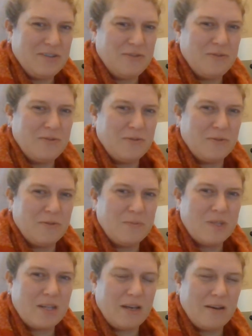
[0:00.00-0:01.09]
2
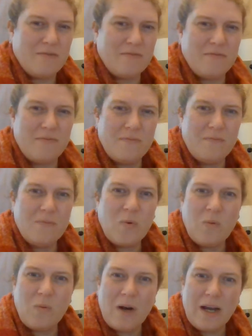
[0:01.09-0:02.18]
groups of
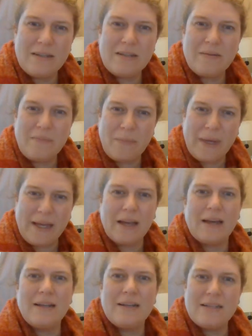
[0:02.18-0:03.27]
what
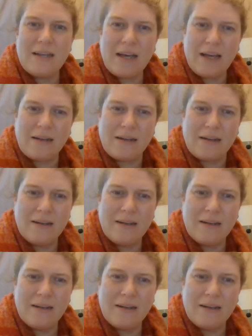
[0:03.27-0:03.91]
make 10?